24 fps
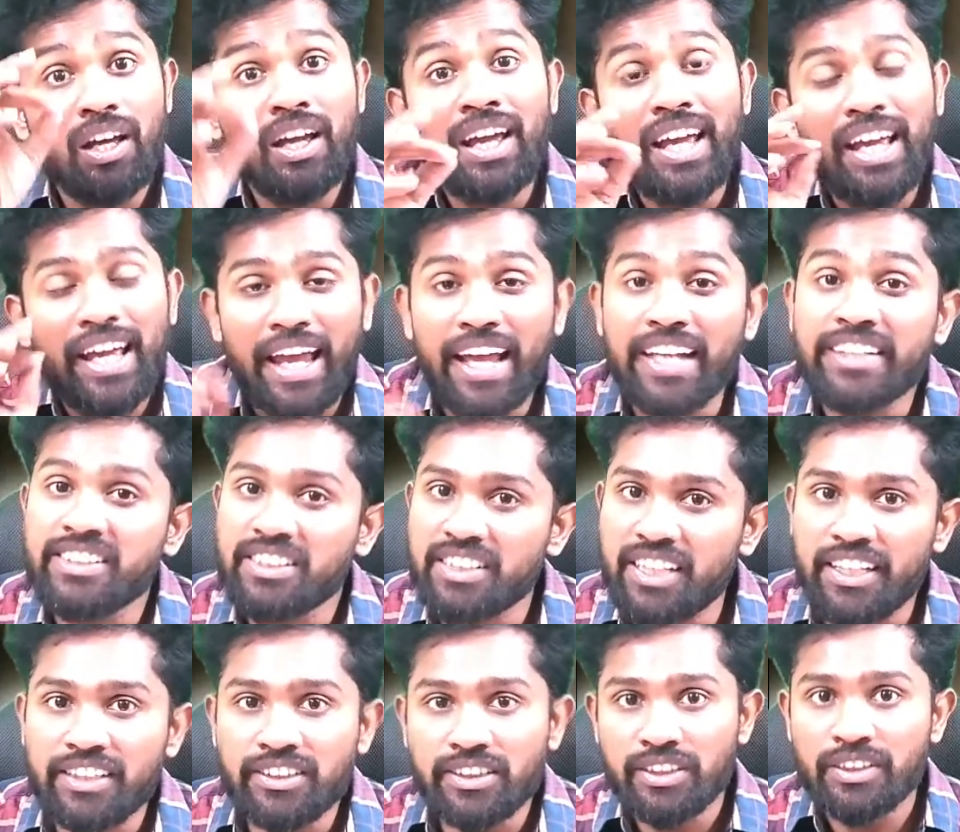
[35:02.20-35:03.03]

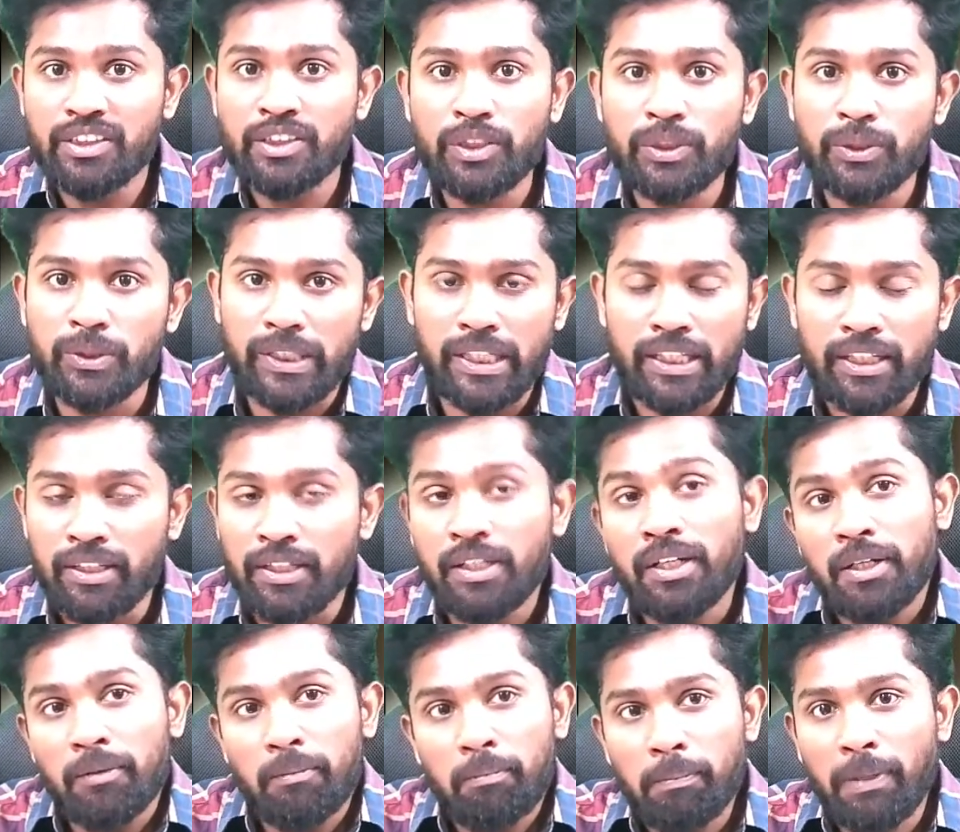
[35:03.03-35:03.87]
Excise duty.
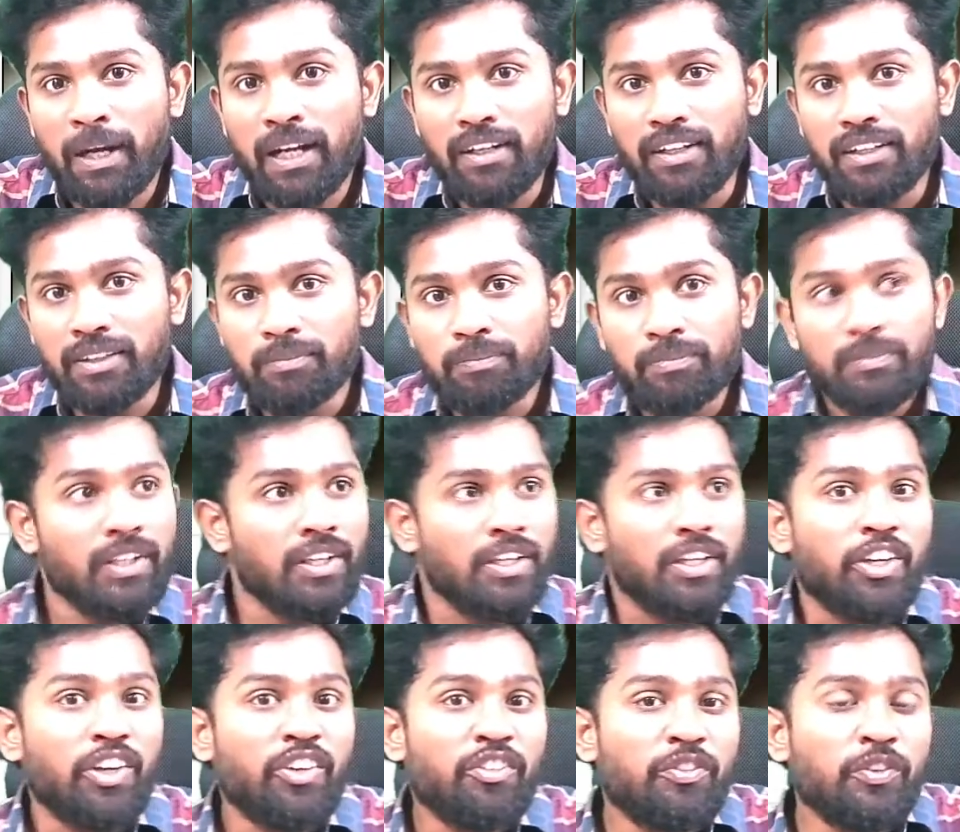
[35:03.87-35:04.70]
But
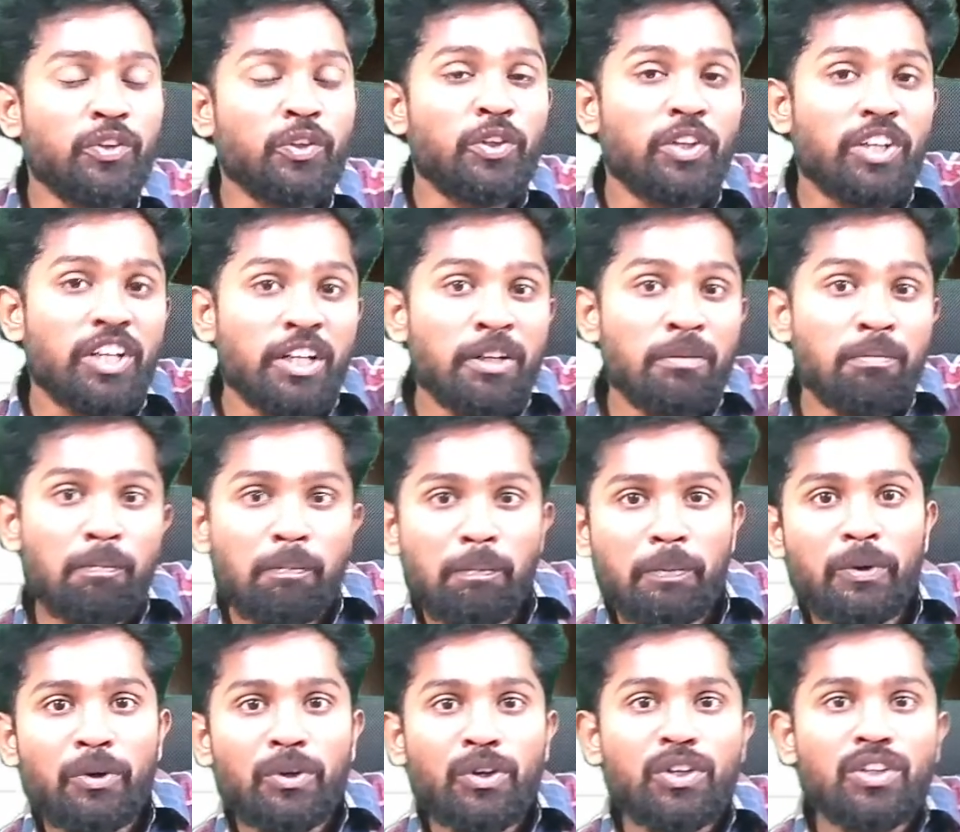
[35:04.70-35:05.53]
if you
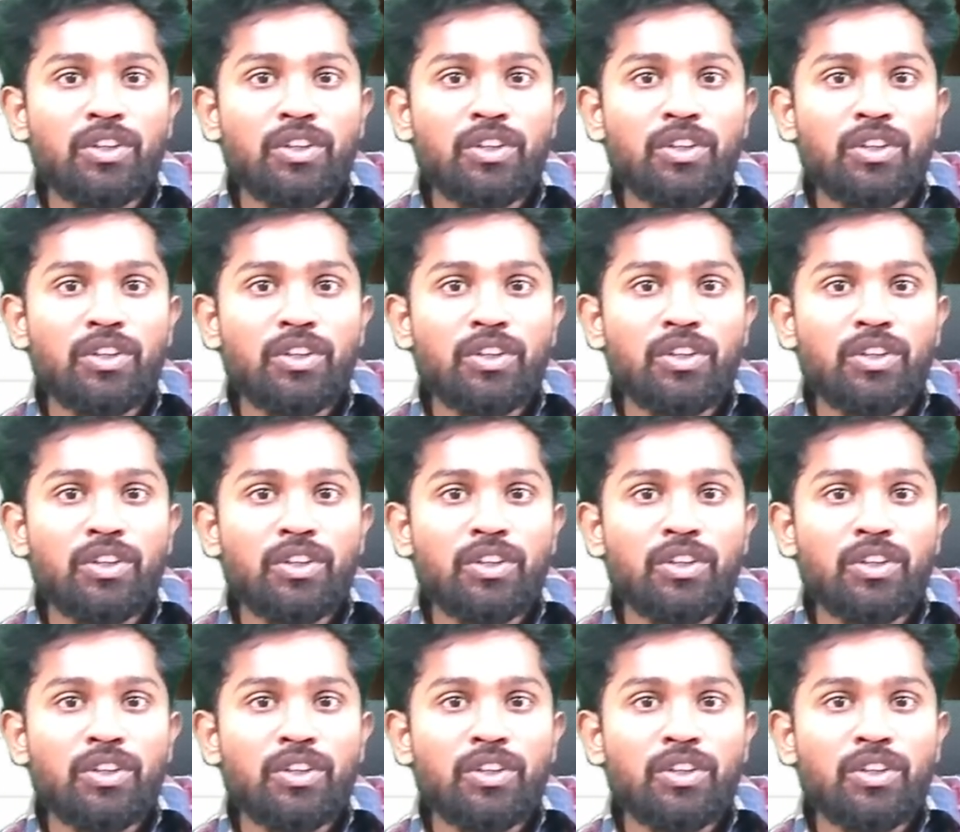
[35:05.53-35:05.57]
import